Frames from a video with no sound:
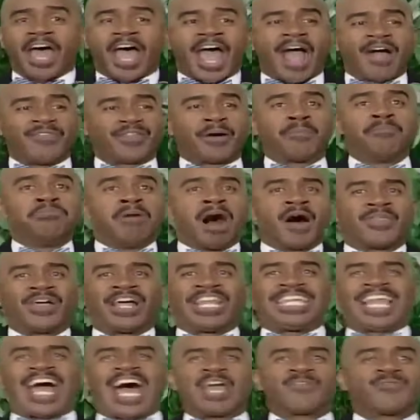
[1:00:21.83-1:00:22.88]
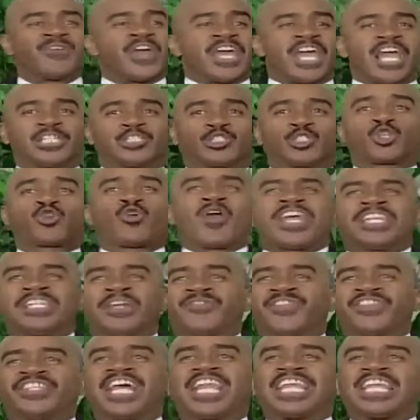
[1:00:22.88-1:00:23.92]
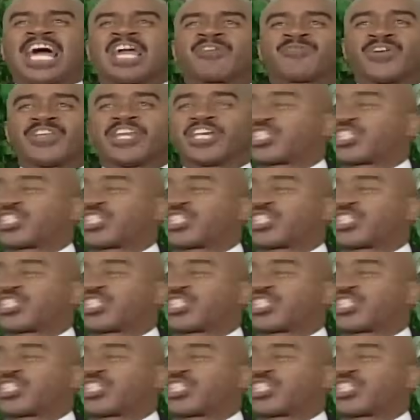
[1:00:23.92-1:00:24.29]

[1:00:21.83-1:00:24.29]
Right. And the mother life is greater than the life